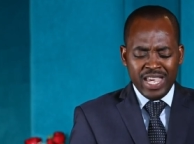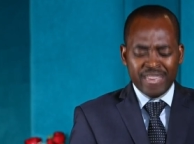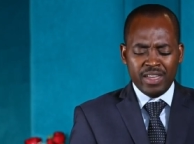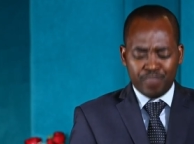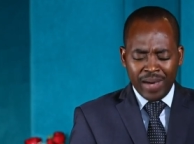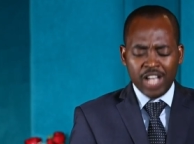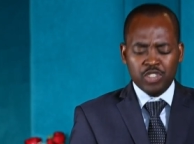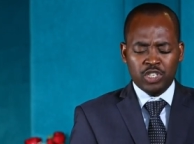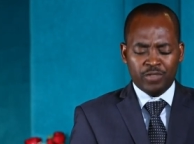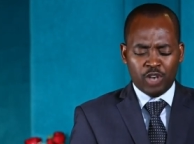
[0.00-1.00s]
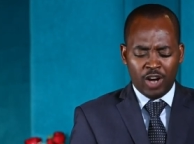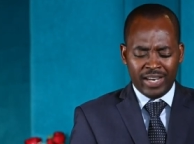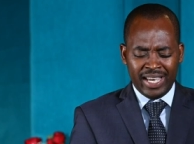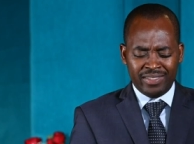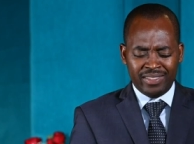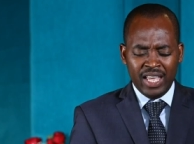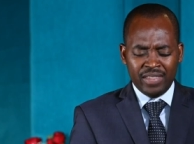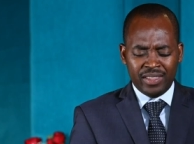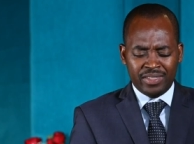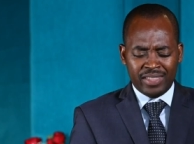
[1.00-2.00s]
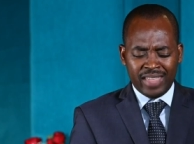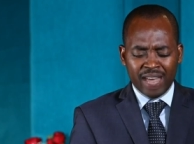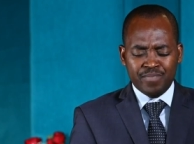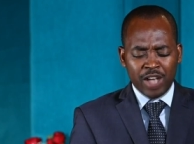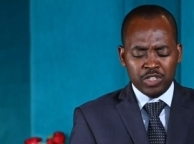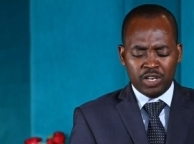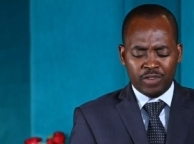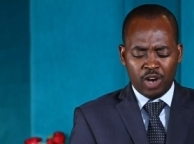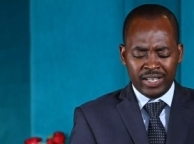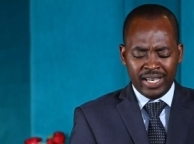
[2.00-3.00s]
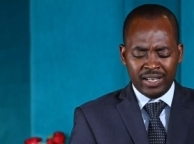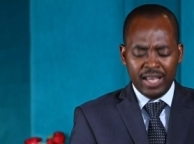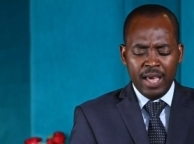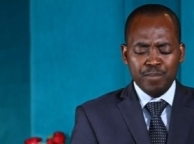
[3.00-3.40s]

in the person of Godhead, the, the then person of Godhead,